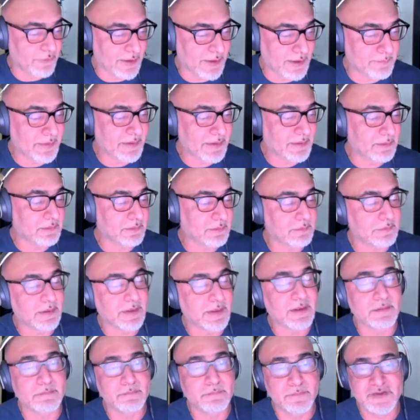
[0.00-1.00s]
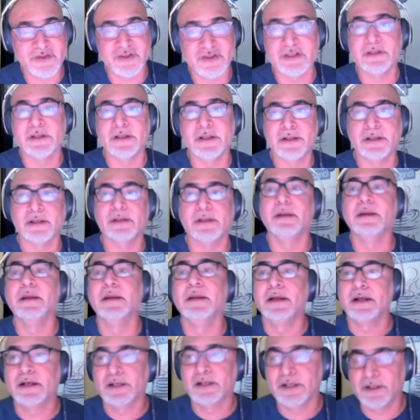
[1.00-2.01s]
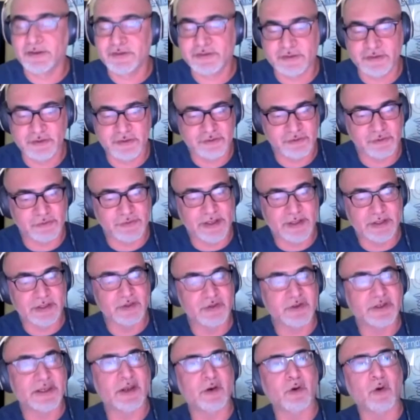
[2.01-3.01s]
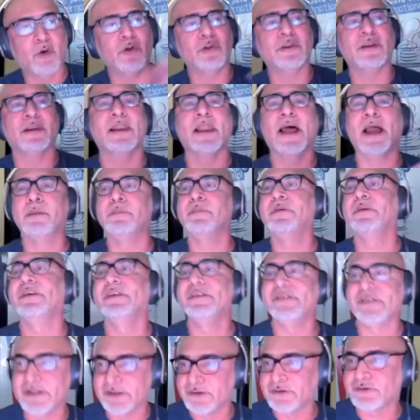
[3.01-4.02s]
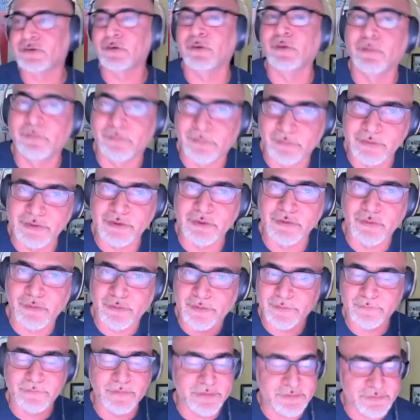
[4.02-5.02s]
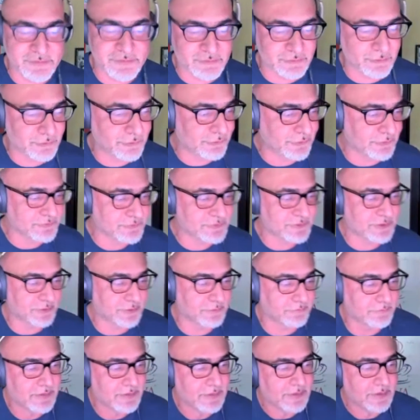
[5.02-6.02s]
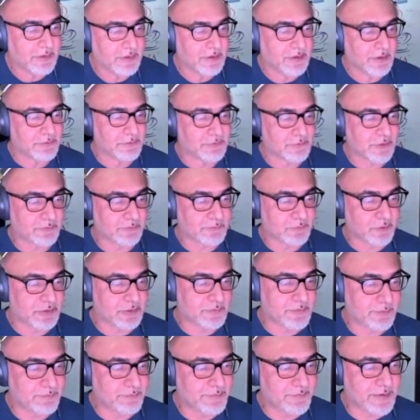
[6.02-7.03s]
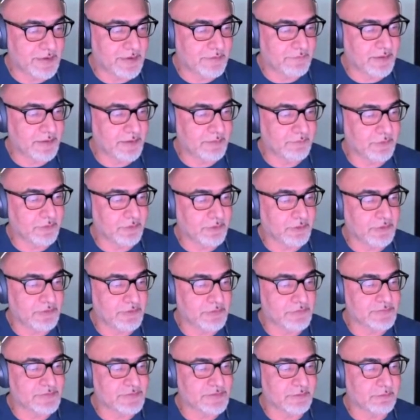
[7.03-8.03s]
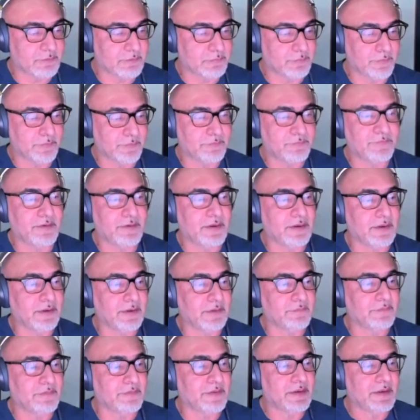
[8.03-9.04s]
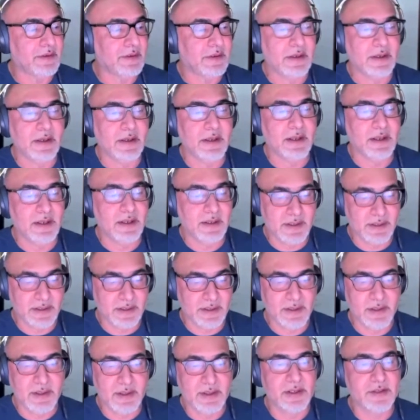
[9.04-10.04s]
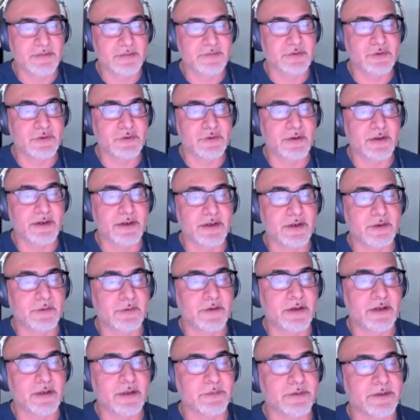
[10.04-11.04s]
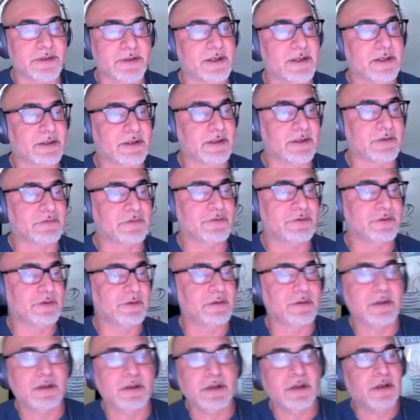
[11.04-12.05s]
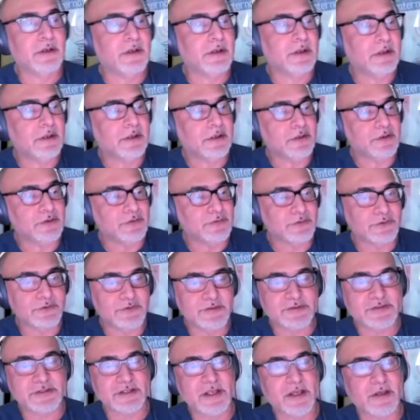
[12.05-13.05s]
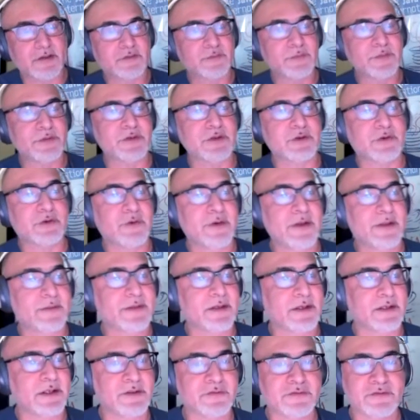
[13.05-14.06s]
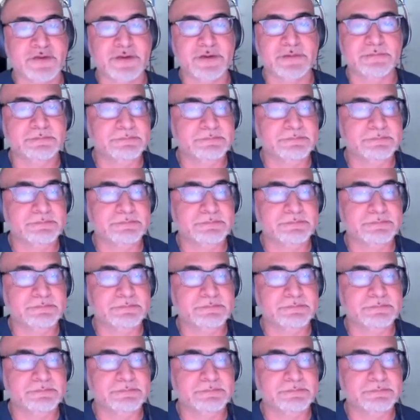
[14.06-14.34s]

ML machine learning cluster so that you get all the libraries installed for you. You don't have to install yourself. So I'm going to be brave and I'm going to use 7.5. And let's go ahead and create a particular cluster. So this allows me to create the cluster.